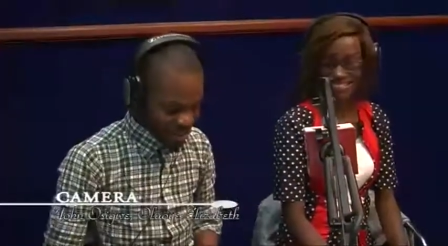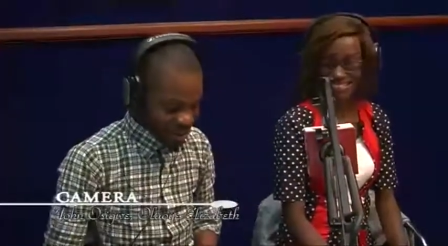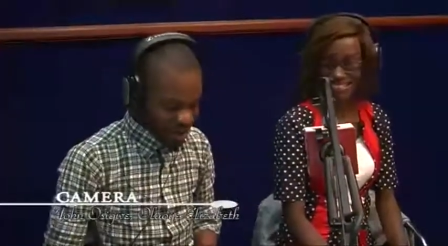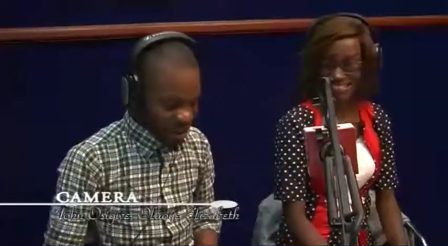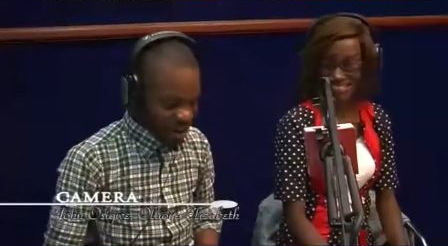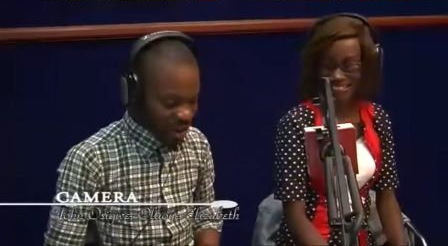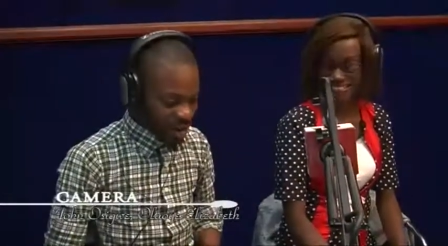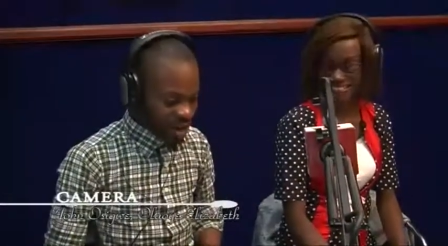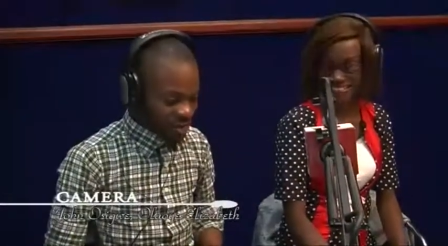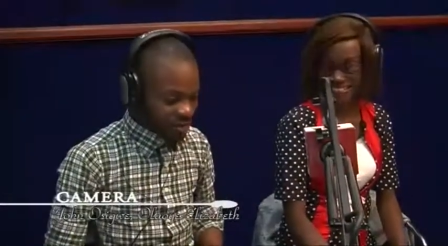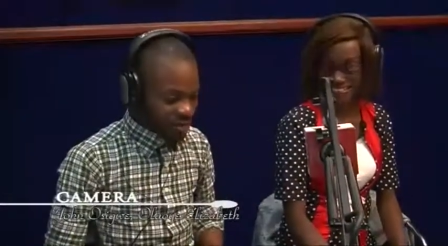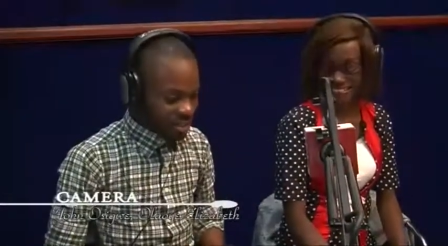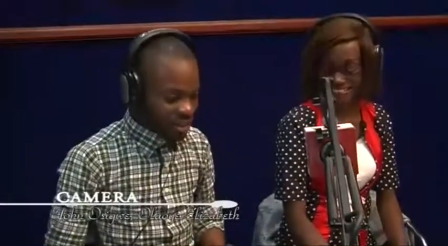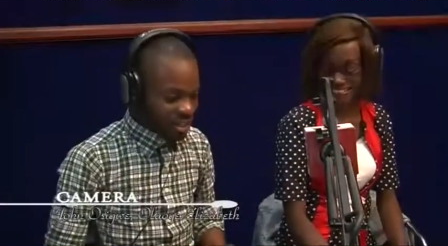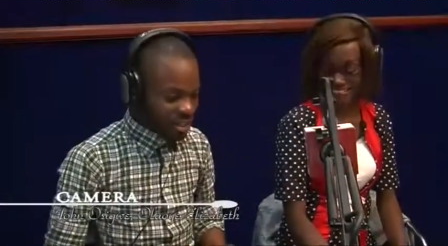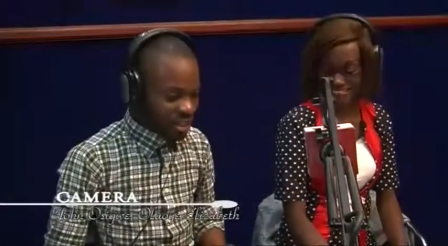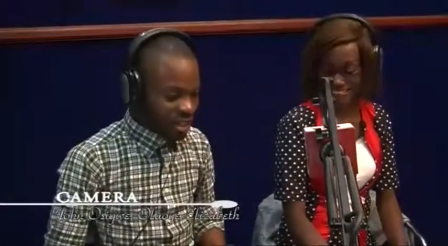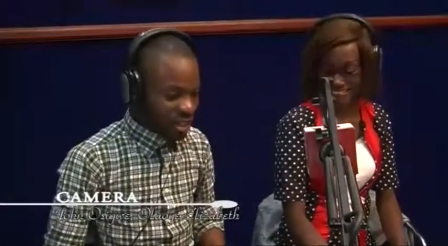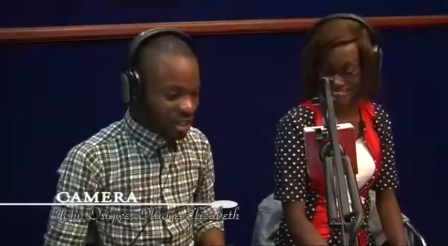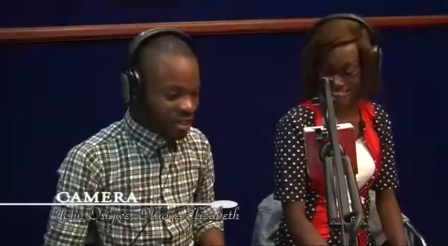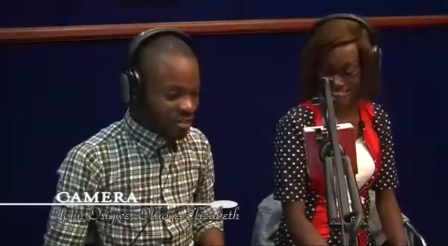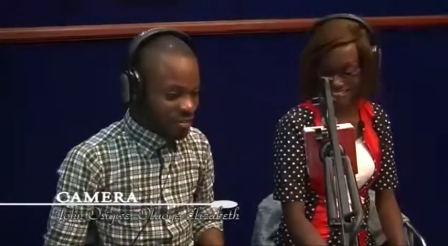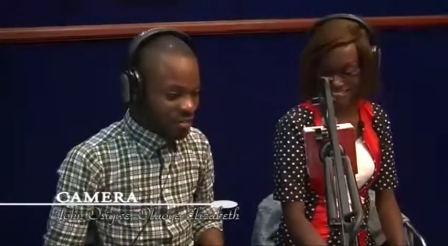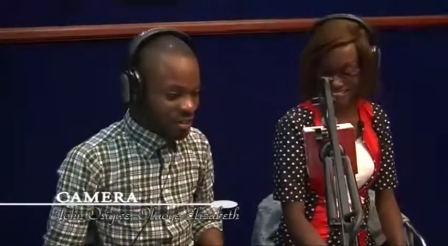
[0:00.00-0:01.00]
to all of us
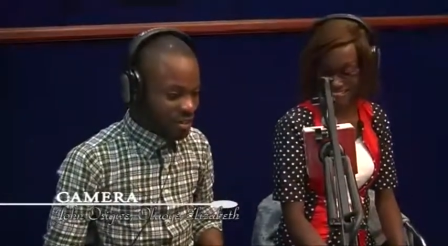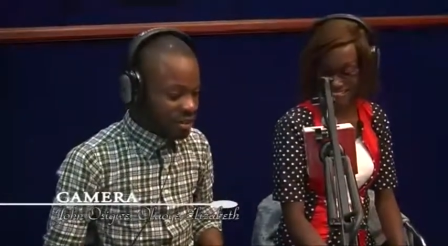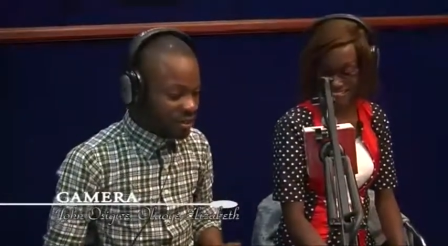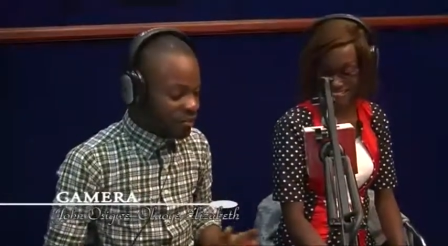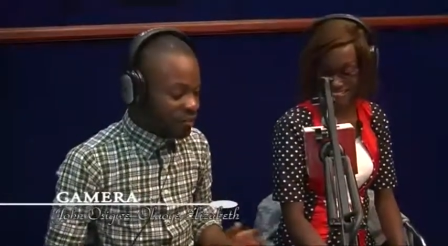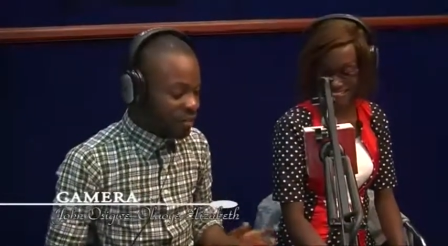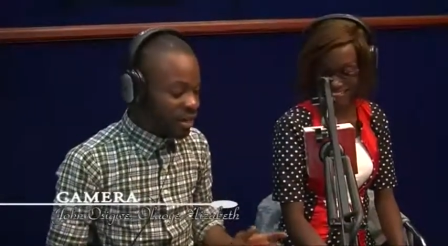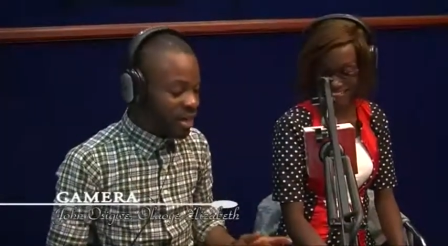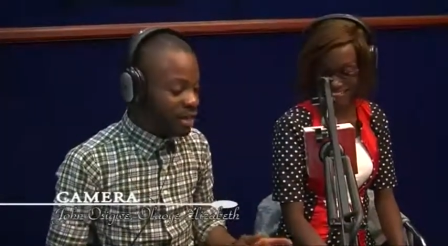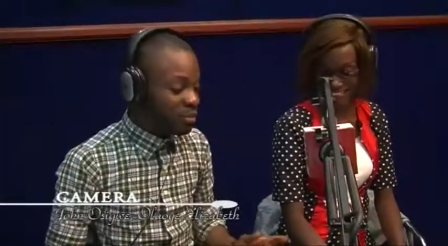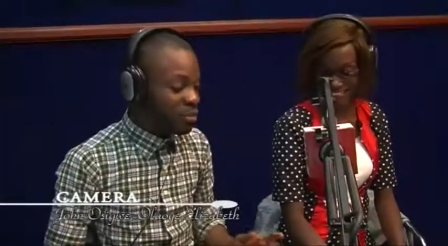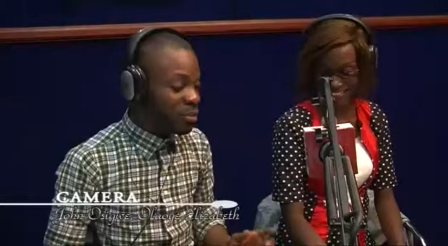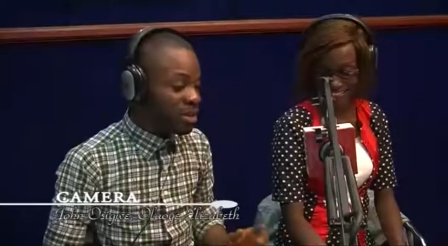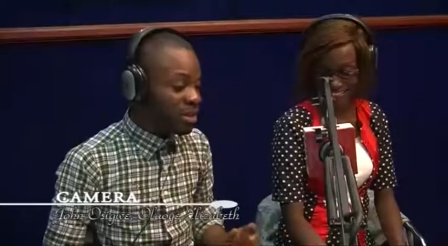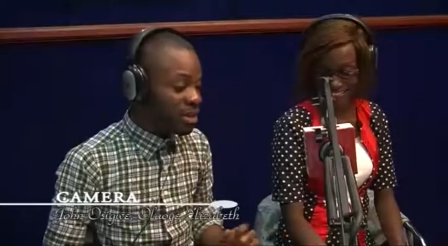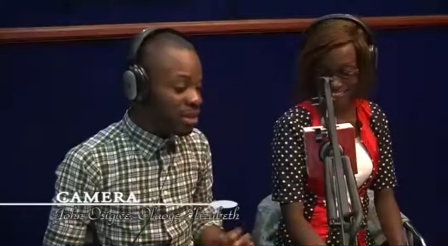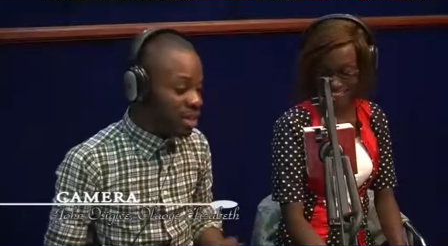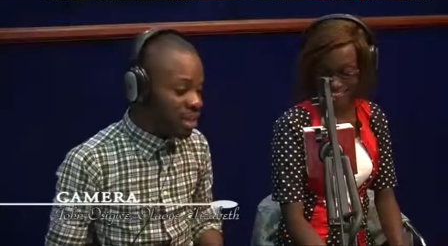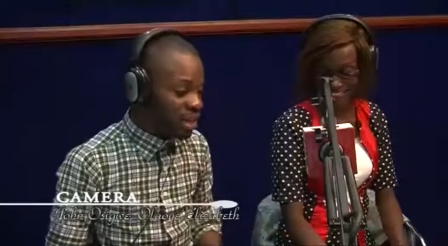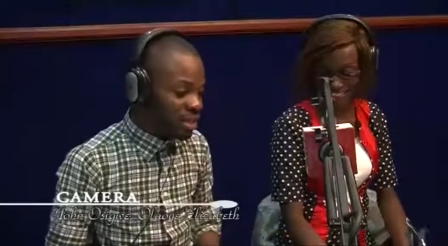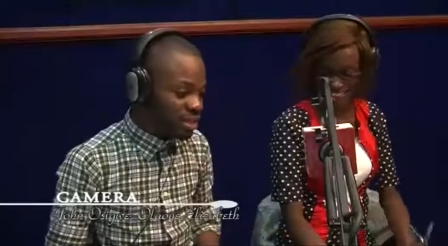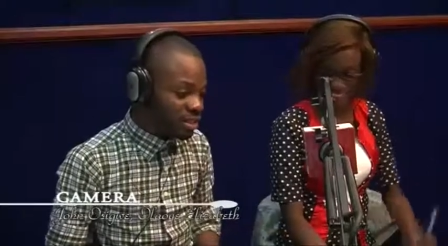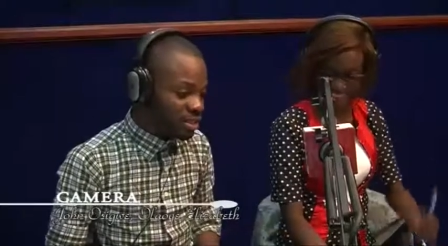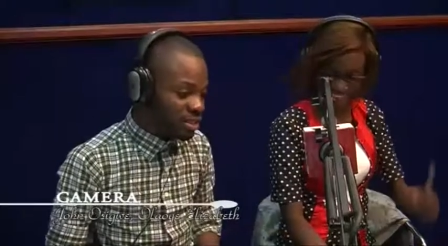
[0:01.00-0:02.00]
as you've been with
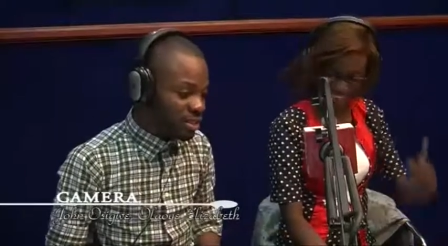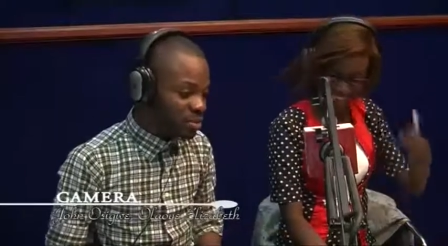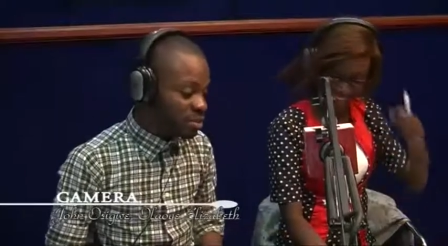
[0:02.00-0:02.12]
us.